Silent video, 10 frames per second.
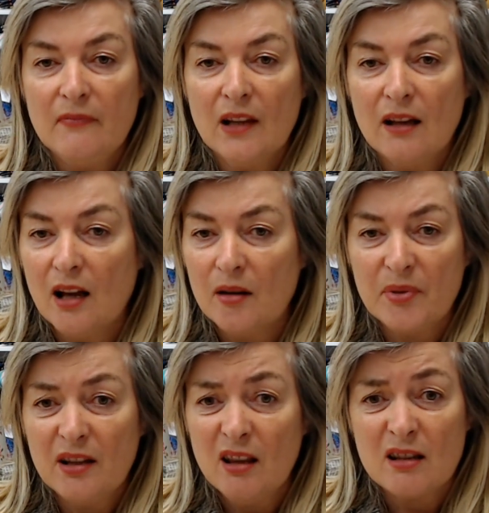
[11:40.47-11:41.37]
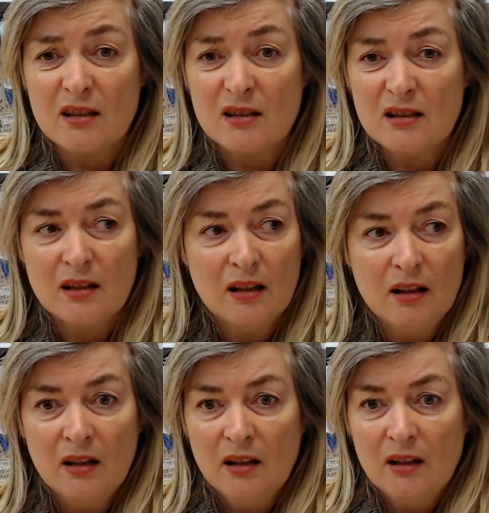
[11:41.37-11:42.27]
But the others,
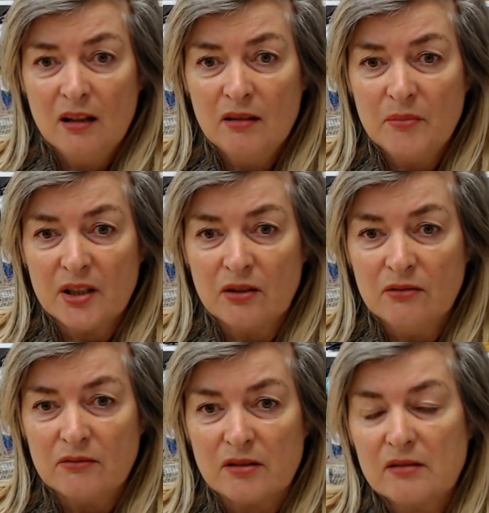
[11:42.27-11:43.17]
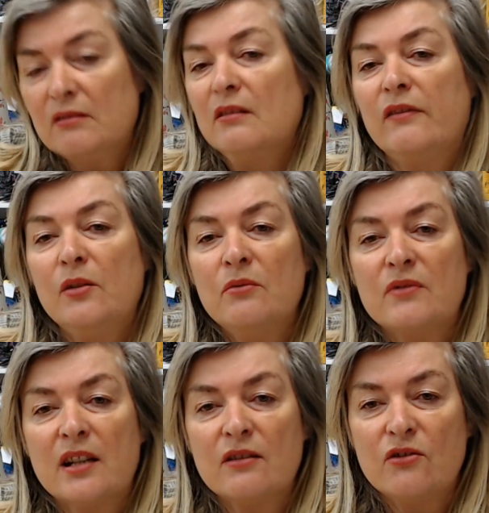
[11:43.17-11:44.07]
oh my god, if you walk
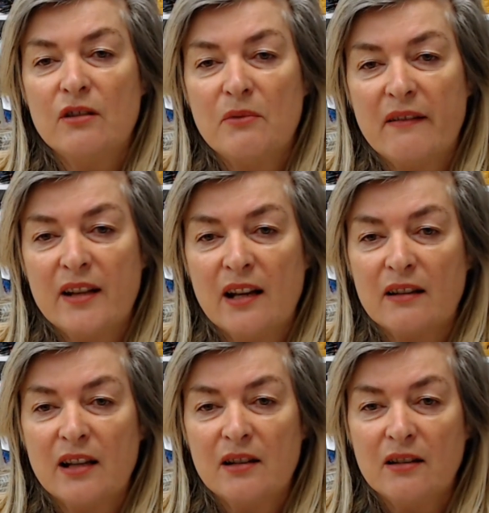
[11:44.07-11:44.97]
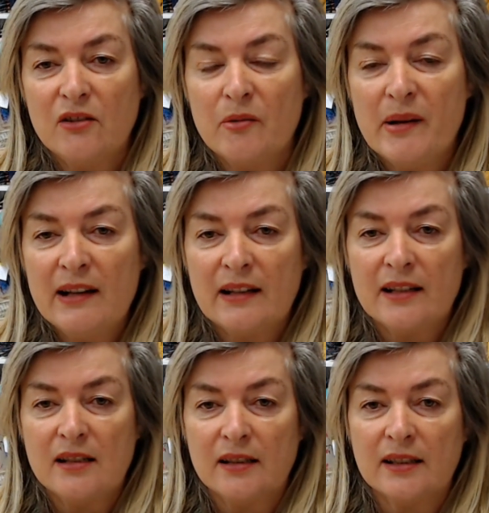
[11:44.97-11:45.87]
down the street wearing that, they'd think you're a bag
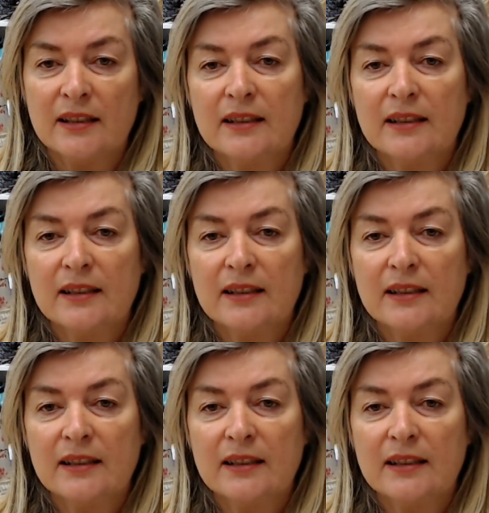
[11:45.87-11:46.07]
lady, I think.